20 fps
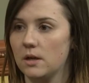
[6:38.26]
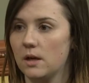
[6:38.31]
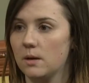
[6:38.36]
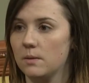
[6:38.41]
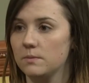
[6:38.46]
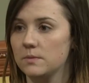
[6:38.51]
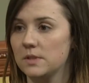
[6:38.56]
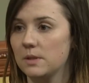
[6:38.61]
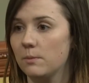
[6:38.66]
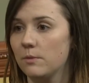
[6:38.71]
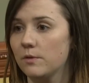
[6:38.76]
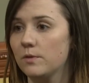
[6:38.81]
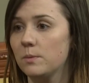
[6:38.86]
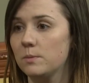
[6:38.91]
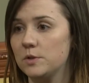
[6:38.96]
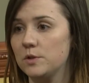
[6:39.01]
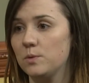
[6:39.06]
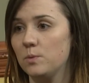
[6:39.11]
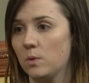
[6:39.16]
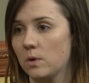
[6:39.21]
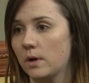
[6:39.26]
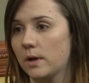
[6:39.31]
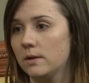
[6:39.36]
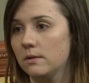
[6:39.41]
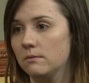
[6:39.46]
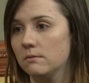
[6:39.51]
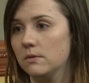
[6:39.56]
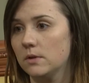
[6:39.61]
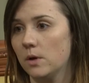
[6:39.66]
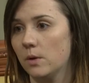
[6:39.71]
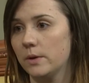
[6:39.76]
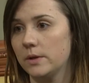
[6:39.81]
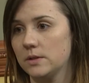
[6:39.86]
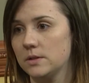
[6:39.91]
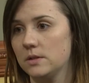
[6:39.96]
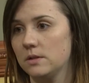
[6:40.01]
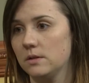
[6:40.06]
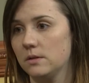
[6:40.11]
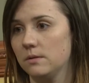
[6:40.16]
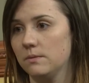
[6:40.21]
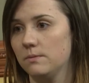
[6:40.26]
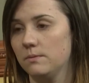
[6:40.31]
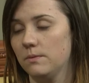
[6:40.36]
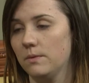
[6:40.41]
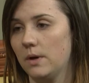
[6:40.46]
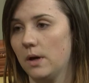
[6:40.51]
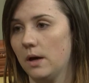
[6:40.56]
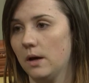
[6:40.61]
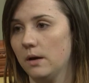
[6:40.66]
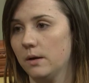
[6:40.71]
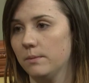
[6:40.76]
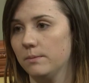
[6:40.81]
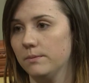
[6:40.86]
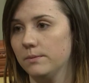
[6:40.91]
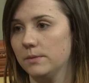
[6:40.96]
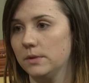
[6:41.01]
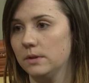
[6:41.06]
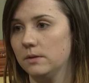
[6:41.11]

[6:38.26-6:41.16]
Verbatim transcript: um, some of them do warrant going to um,